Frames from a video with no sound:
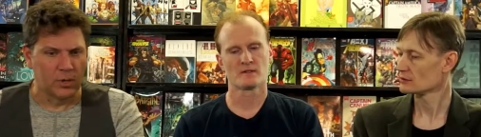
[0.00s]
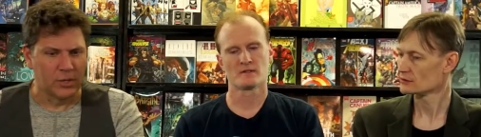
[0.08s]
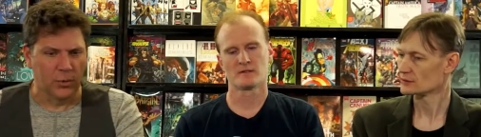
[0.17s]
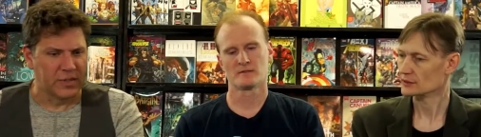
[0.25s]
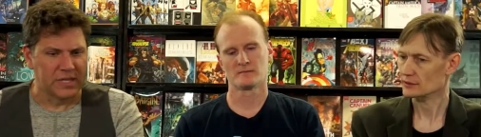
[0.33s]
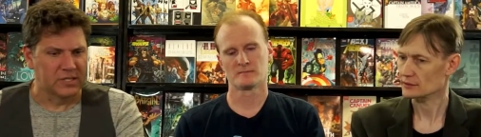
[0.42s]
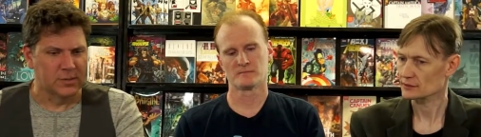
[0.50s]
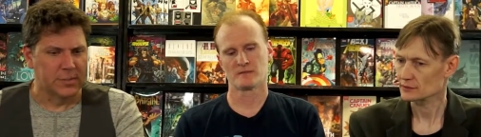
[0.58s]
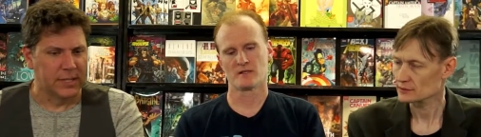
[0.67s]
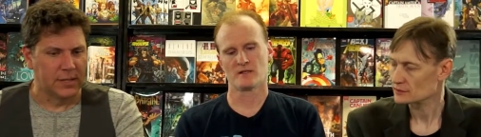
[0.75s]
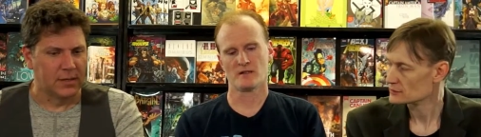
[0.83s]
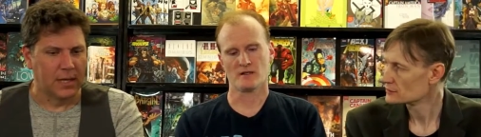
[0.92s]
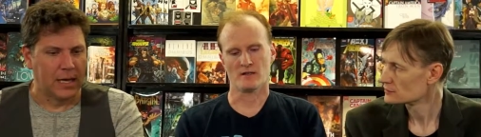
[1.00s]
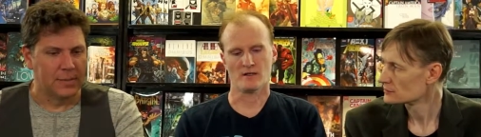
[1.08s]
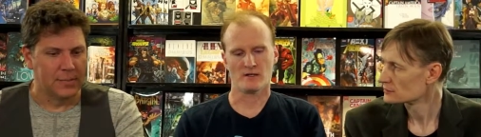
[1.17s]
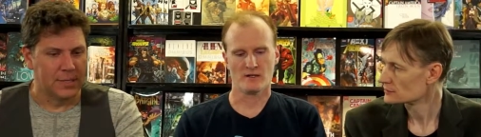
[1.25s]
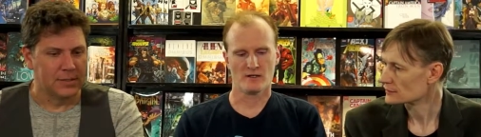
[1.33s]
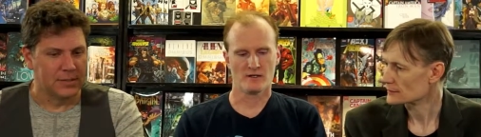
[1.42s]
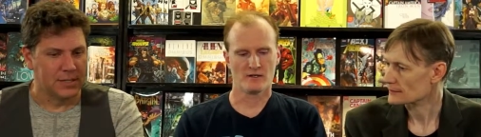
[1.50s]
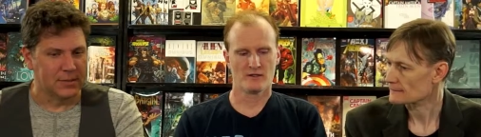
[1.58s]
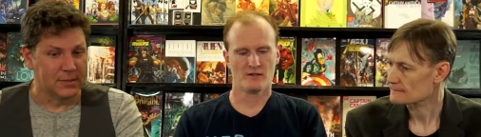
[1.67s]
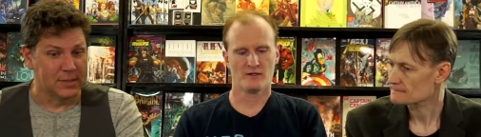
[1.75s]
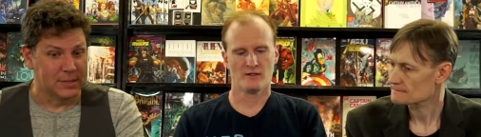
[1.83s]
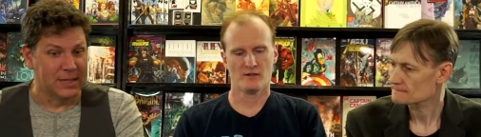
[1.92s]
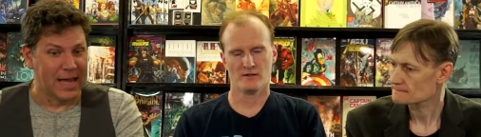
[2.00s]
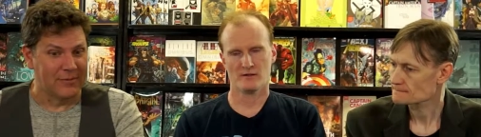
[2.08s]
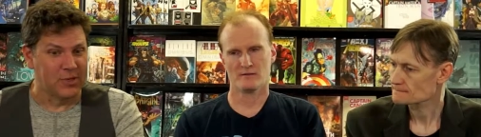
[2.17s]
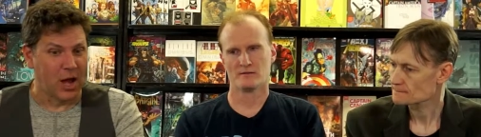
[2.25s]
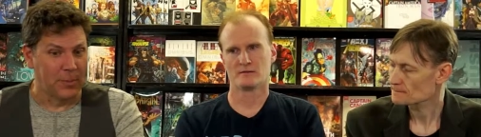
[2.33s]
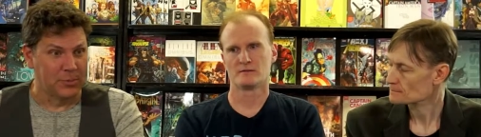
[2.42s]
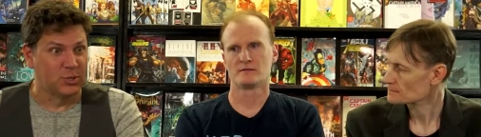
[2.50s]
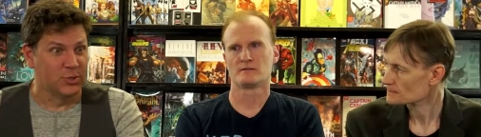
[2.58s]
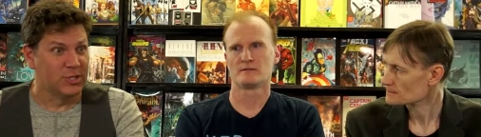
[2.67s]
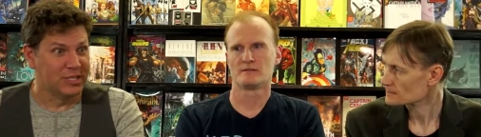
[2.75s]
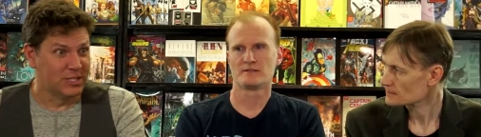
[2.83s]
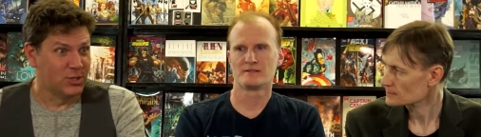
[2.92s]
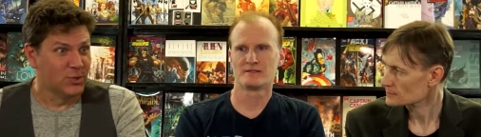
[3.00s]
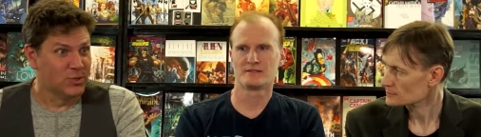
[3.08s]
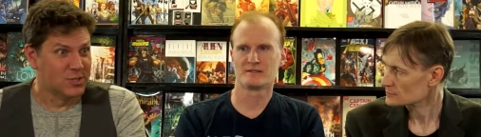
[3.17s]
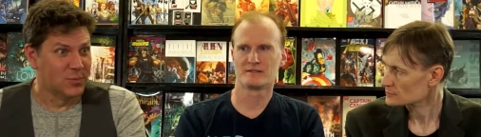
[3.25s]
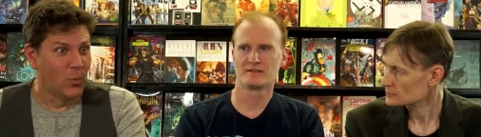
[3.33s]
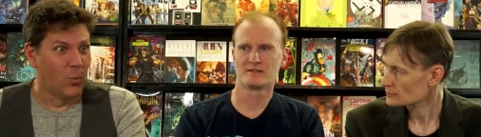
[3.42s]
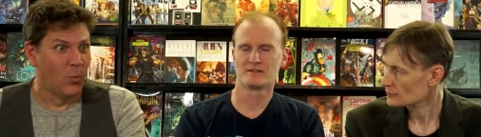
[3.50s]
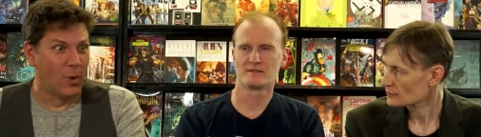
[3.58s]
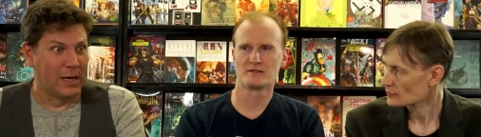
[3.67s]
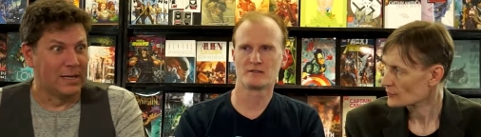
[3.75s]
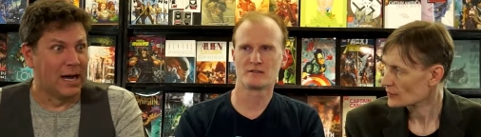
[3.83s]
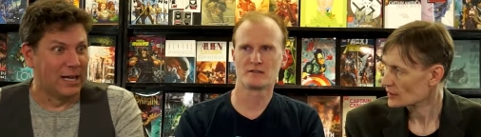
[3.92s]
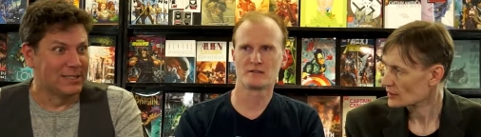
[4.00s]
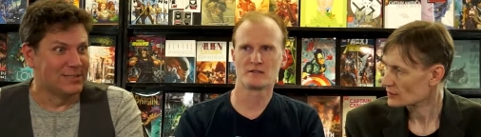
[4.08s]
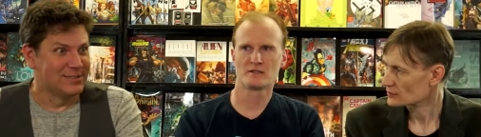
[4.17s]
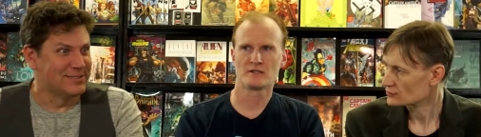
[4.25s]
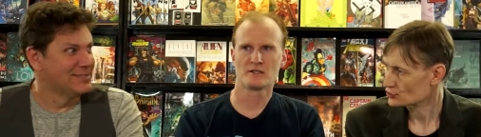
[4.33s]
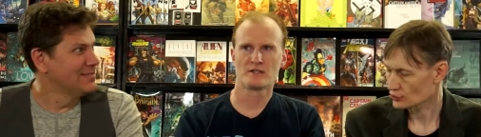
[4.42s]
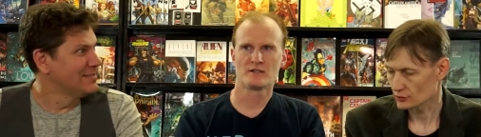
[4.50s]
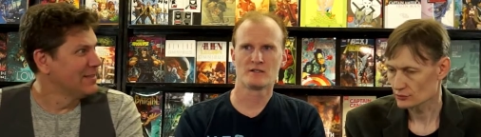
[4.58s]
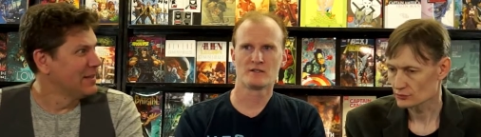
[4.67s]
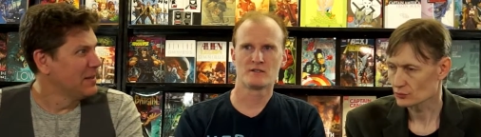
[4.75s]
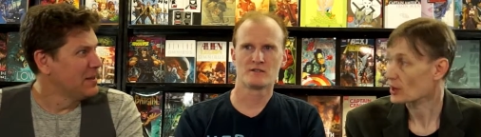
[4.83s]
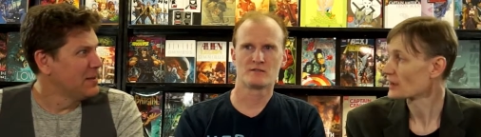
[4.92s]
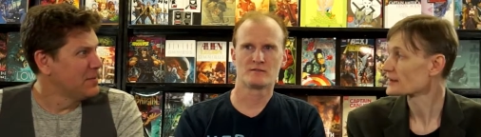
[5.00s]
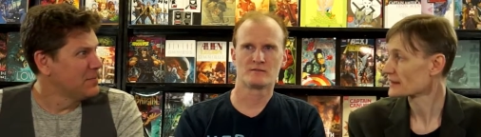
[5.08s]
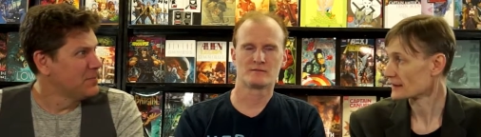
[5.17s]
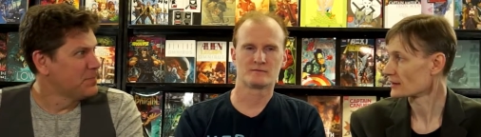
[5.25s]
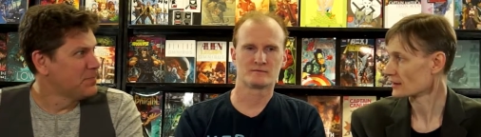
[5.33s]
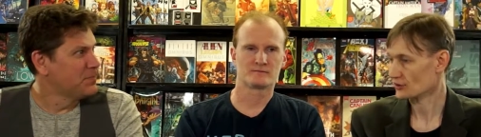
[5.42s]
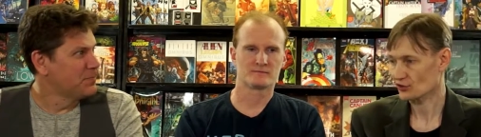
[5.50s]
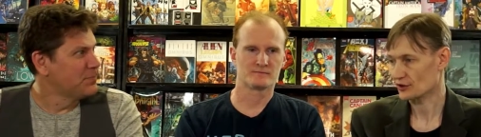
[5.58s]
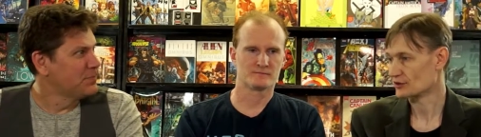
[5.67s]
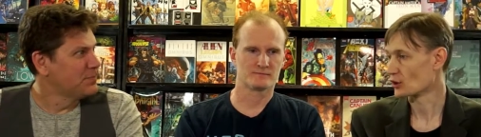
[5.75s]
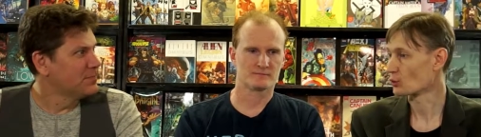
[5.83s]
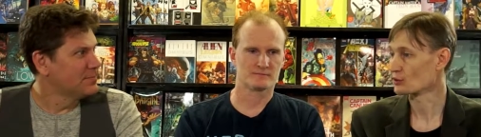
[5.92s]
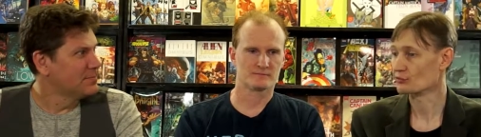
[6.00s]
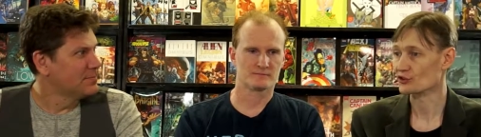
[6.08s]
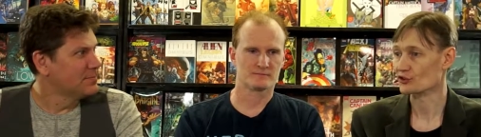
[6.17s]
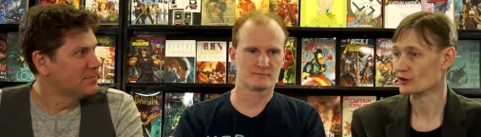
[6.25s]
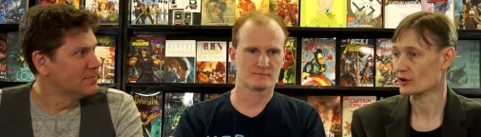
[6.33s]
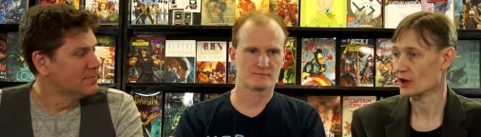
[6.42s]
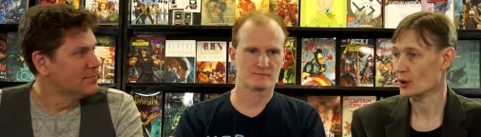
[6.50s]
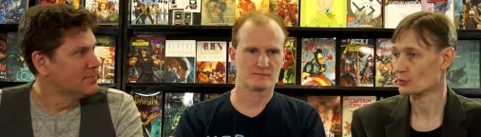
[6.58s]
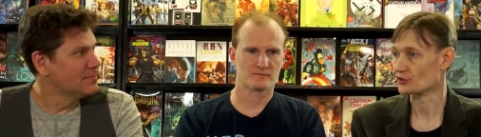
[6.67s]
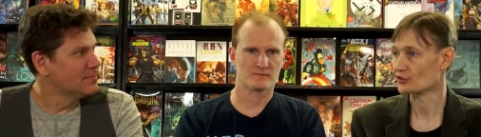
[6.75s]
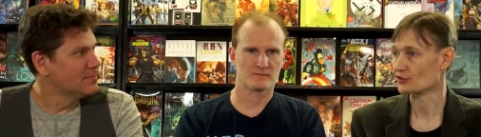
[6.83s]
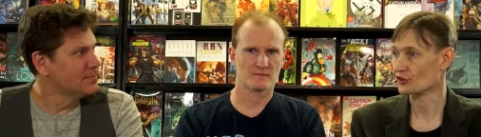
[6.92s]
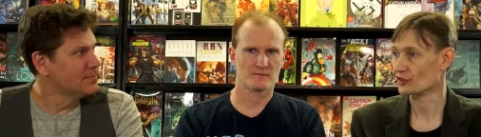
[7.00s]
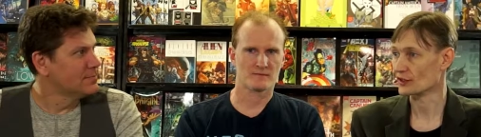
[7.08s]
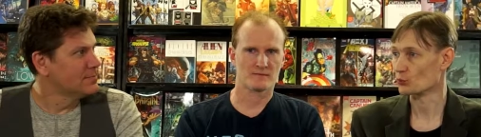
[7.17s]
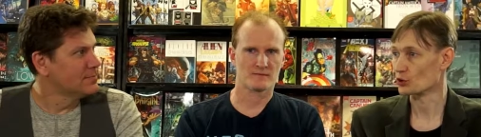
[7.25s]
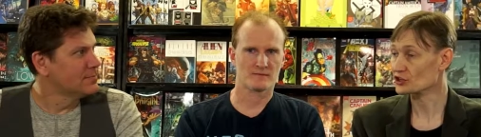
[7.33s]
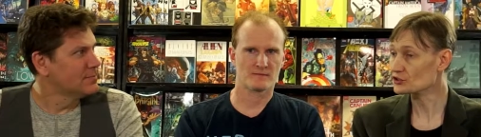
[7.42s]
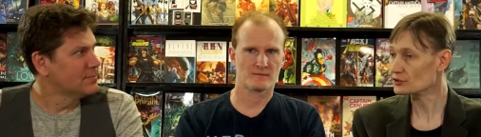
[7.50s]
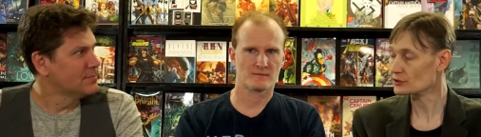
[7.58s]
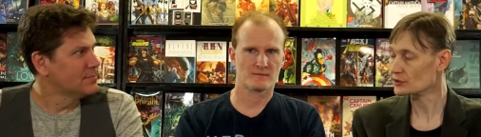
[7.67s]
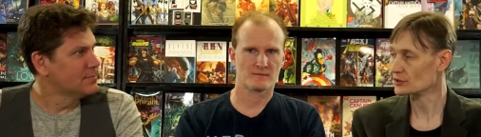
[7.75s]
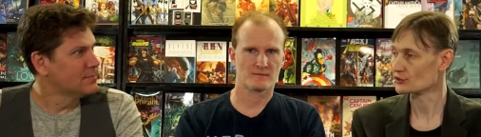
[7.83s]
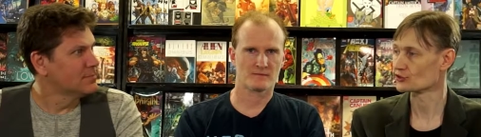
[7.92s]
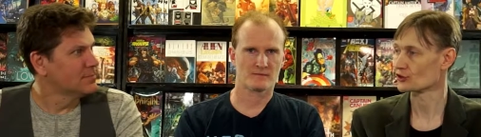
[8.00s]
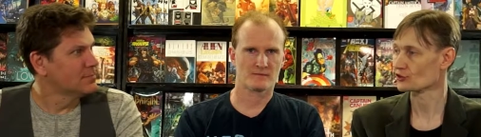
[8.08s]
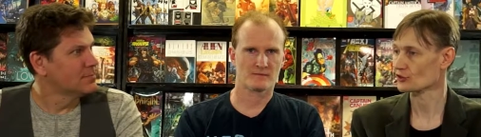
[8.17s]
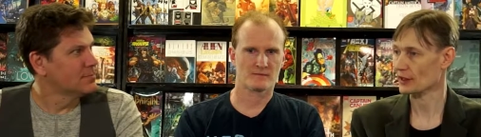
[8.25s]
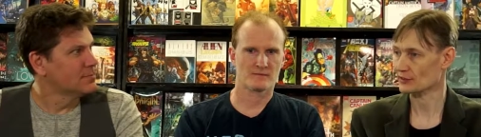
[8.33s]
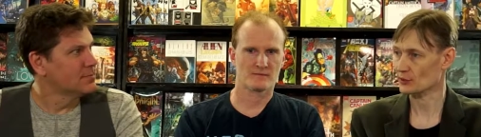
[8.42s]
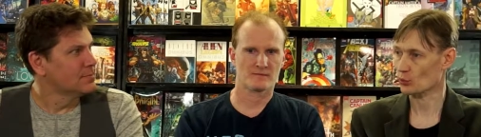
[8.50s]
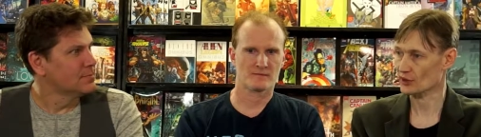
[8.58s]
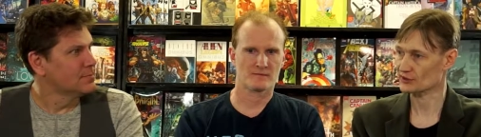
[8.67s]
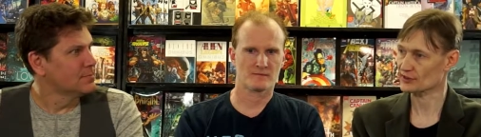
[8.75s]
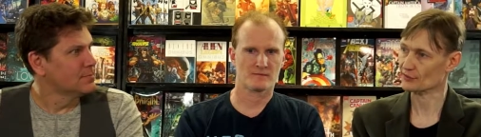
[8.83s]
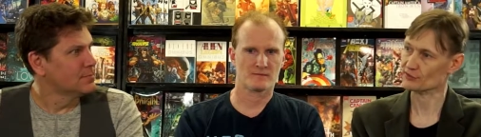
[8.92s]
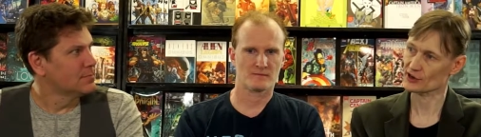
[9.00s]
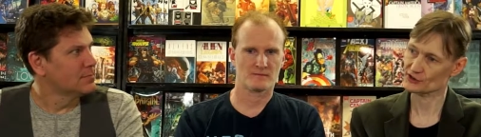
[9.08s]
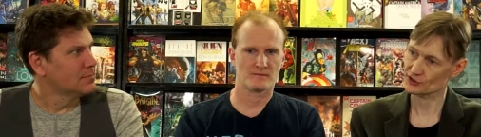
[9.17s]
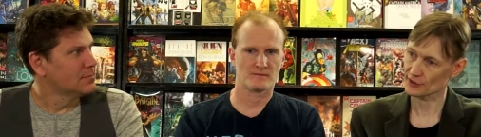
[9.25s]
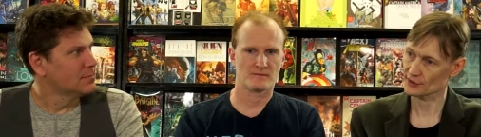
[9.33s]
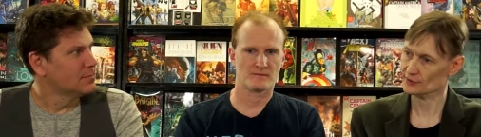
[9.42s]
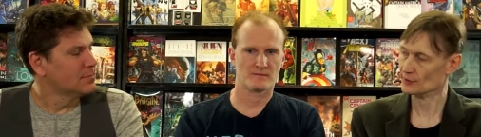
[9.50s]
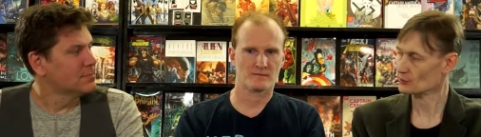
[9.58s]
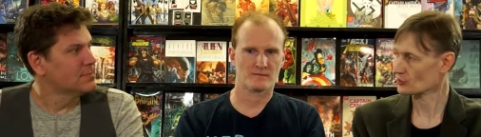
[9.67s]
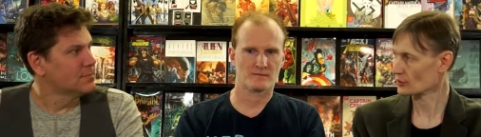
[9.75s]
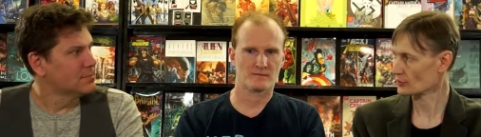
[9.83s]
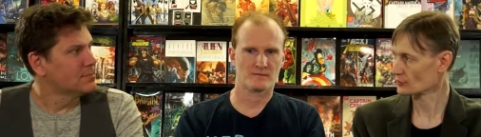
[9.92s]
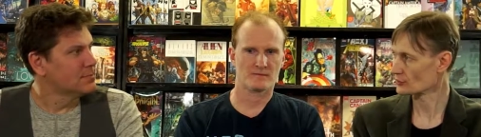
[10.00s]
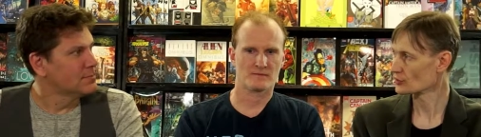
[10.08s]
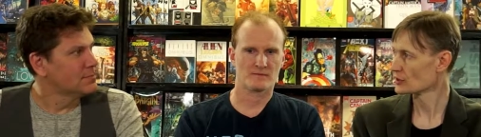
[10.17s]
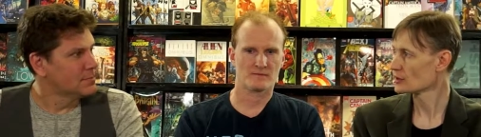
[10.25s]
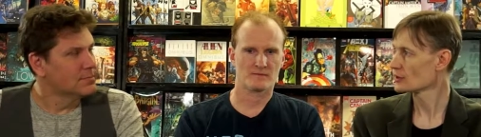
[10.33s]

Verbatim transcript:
Speaker 1: I don't yeah. think he's going to be in a lot, but yeah. uh, they have the opportunity to use him. Why not?
Speaker 2: Sure. Well, again, like I said, the only reason I would say they wouldn't is just that they want to differentiate themselves